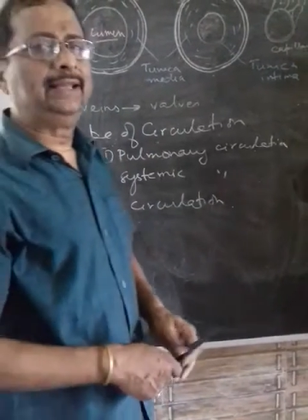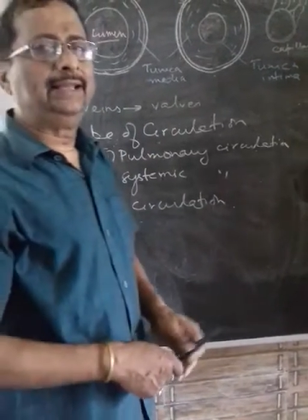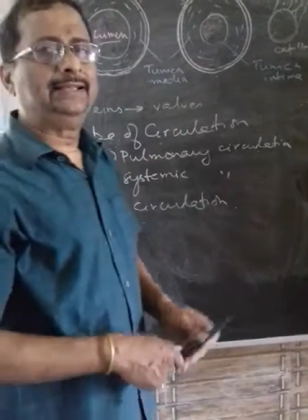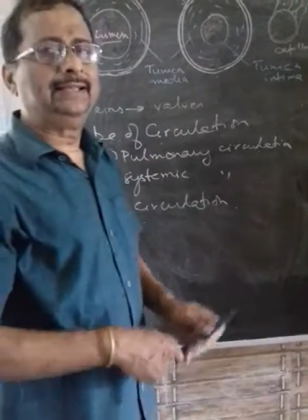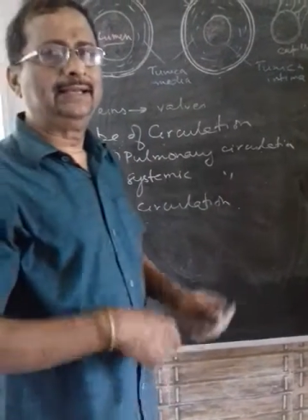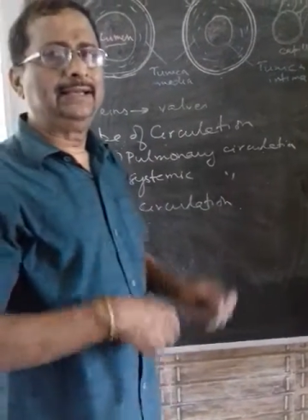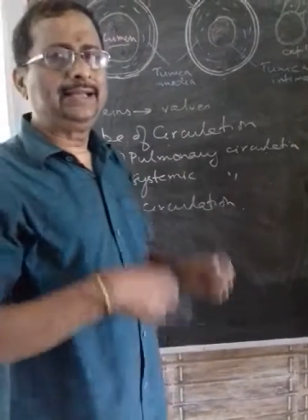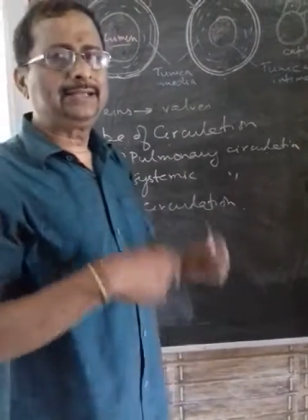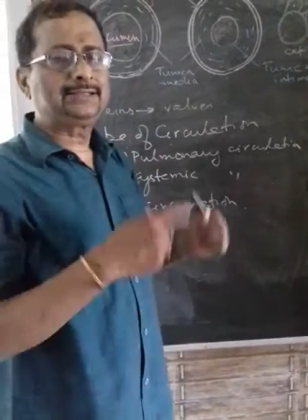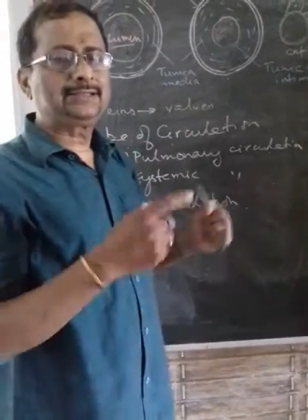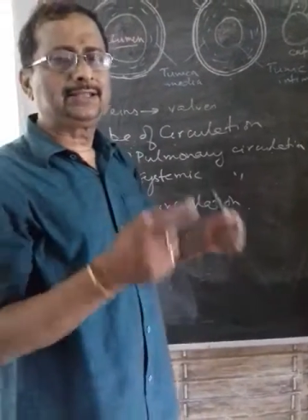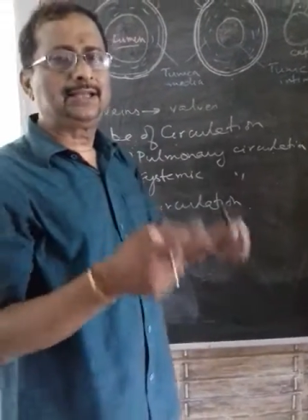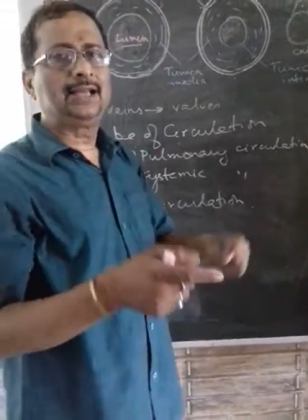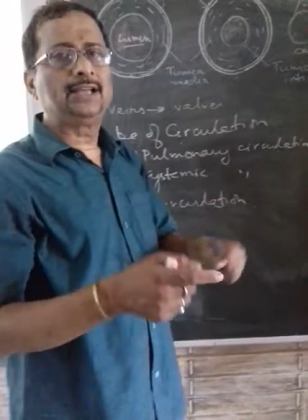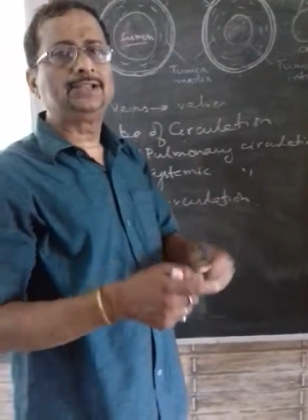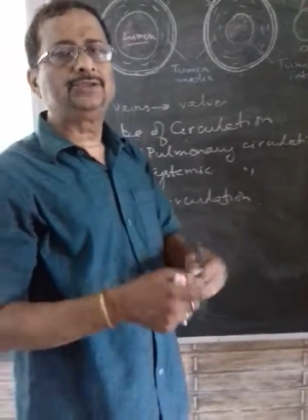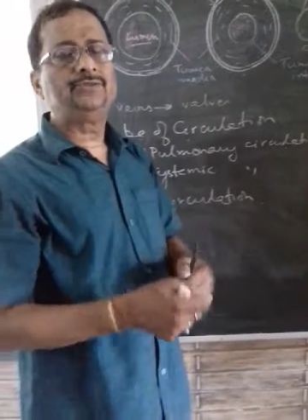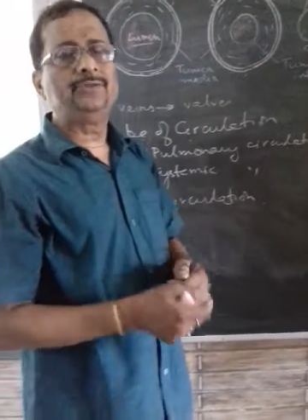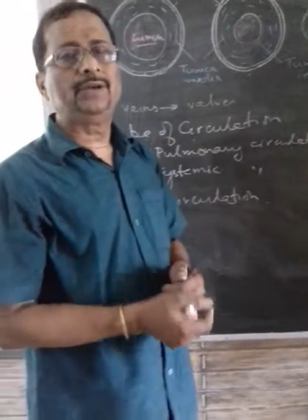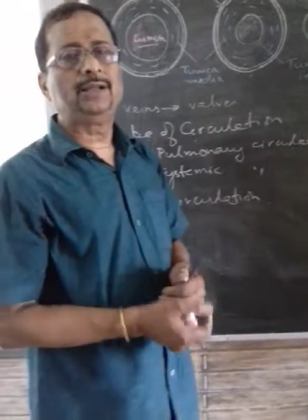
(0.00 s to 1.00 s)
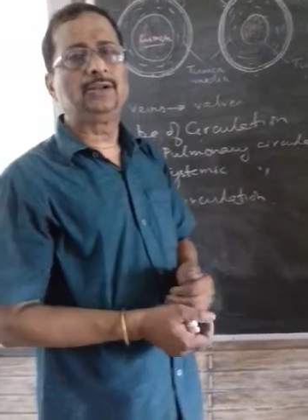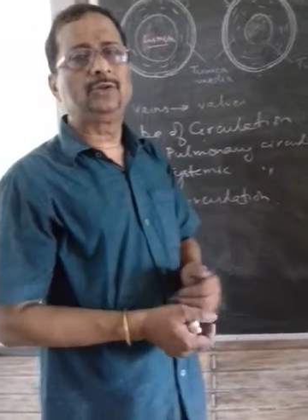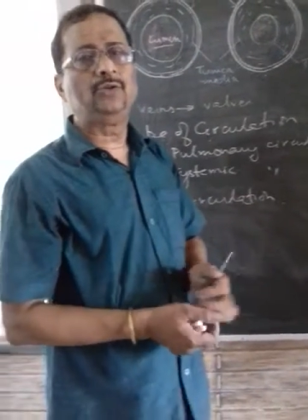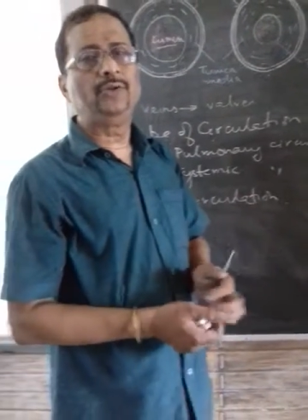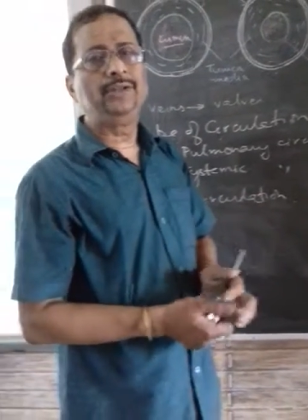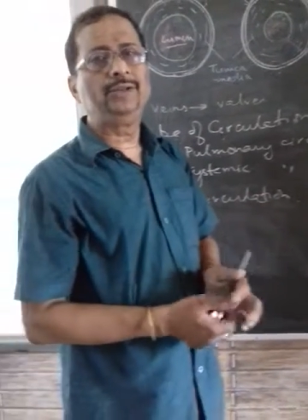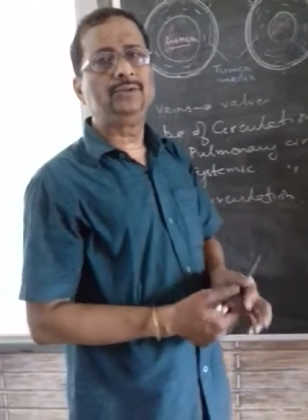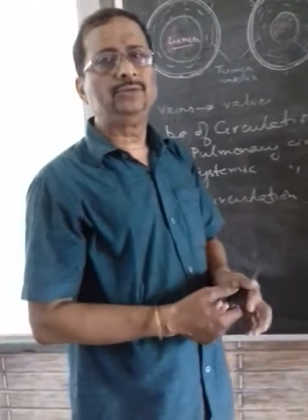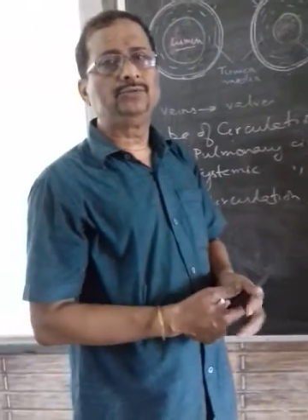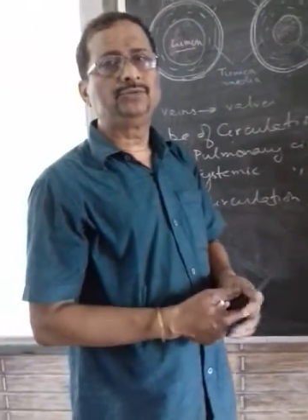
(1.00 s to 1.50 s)
In the next class we are
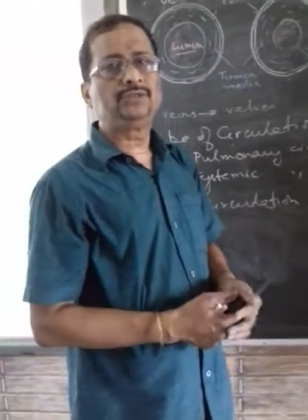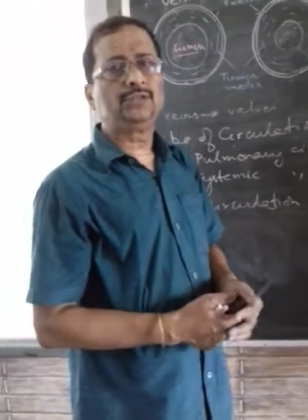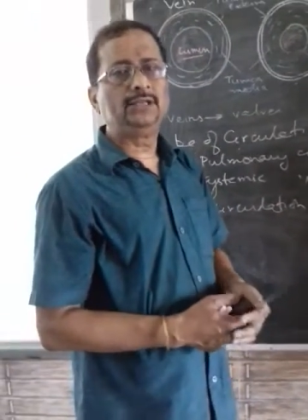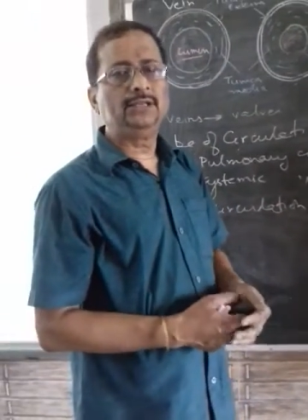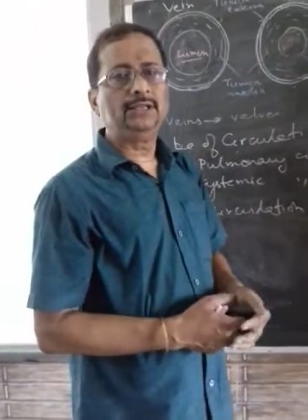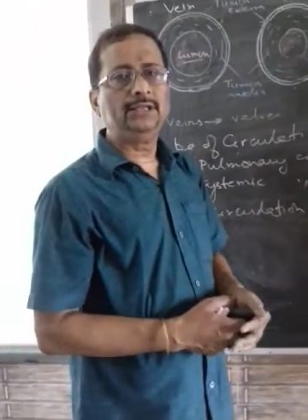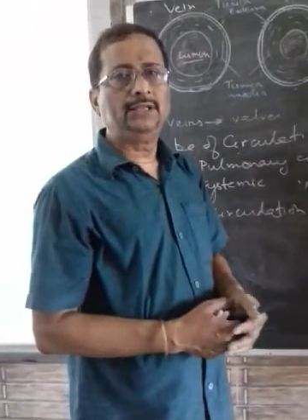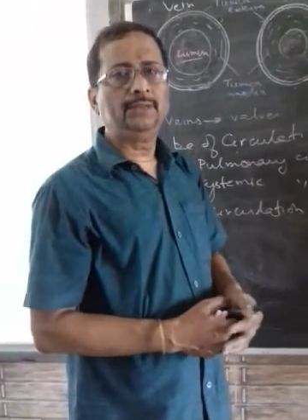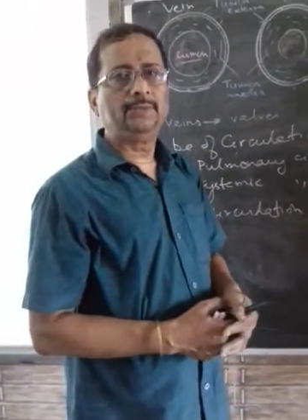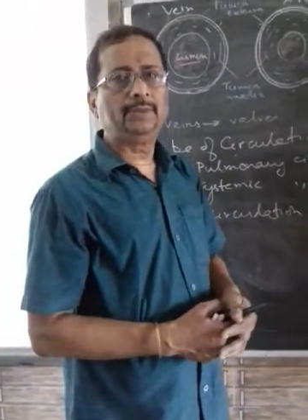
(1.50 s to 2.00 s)
going to study